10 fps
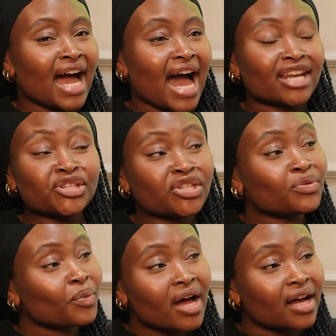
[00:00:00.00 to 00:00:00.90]
And it just didn't
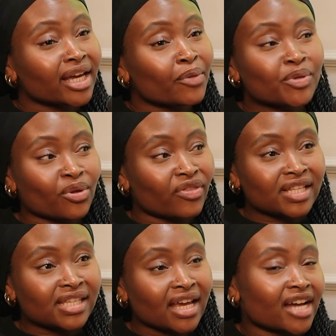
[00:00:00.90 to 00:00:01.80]
work. It wasn't
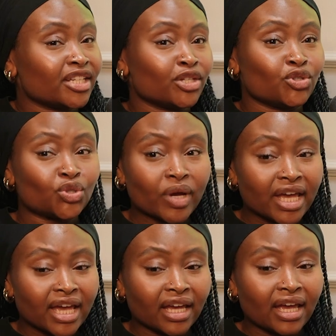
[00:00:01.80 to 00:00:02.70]
authentic. I didn't enjoy
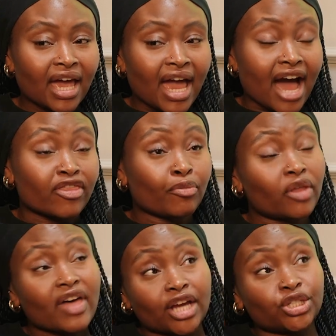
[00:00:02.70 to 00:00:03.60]
it. And the book
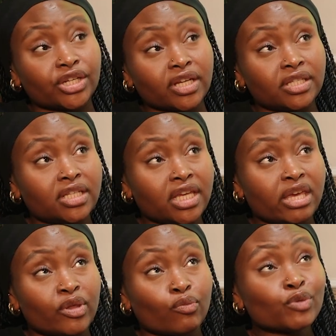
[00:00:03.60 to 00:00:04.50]
that actually I signed to Nikki
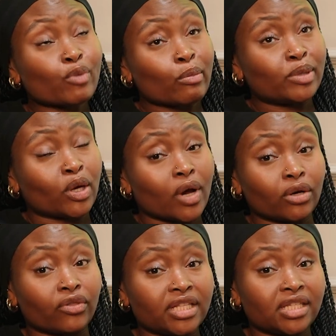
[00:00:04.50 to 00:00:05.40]
with was probably quite
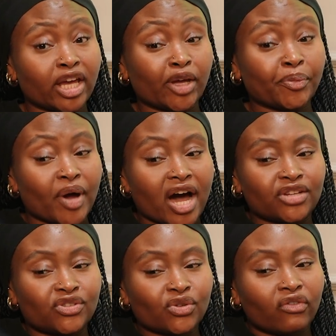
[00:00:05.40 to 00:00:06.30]
authentic, but I
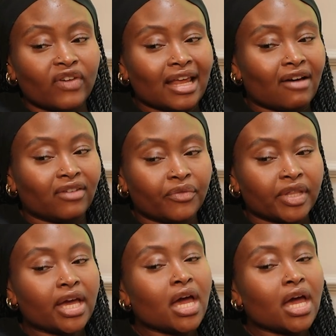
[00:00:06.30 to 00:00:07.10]
sort of fell out of love with it.